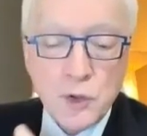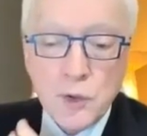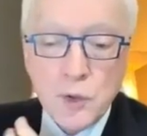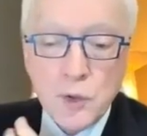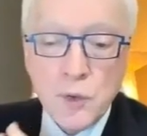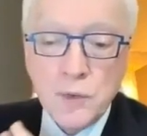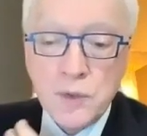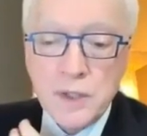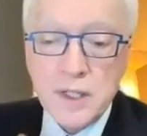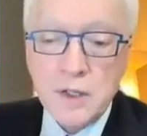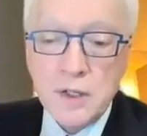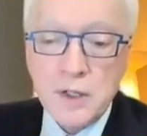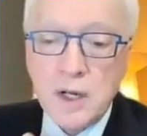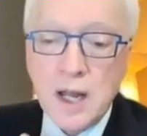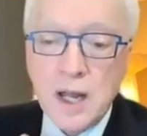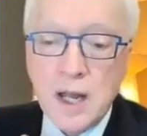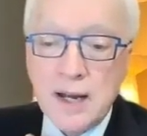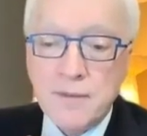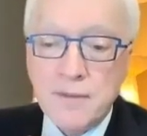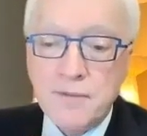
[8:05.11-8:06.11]
you don't hear a
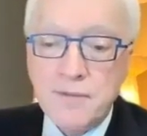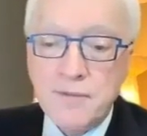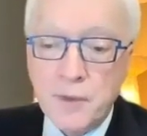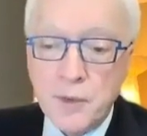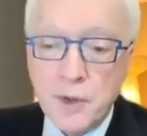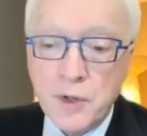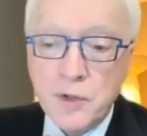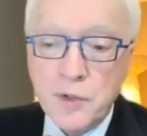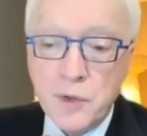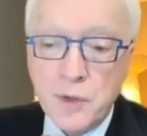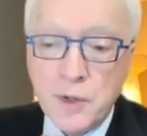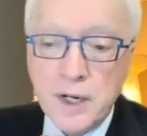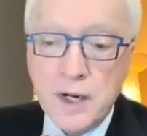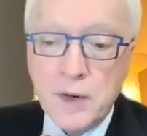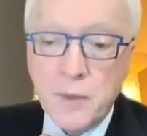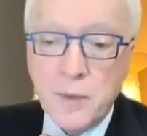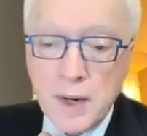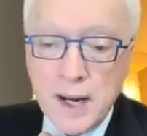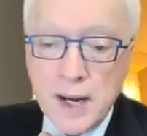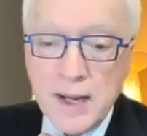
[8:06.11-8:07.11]
lot of phonatory
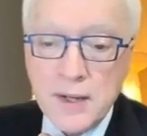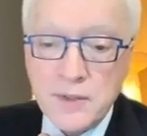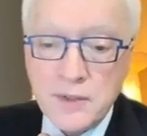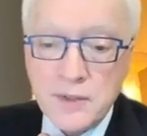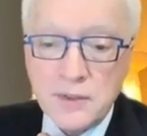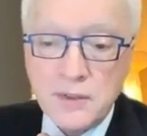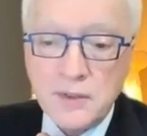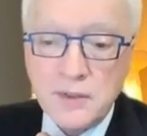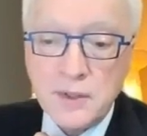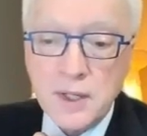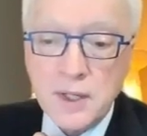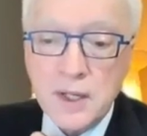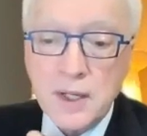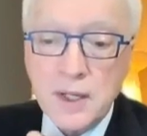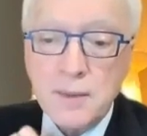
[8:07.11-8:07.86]
arrests.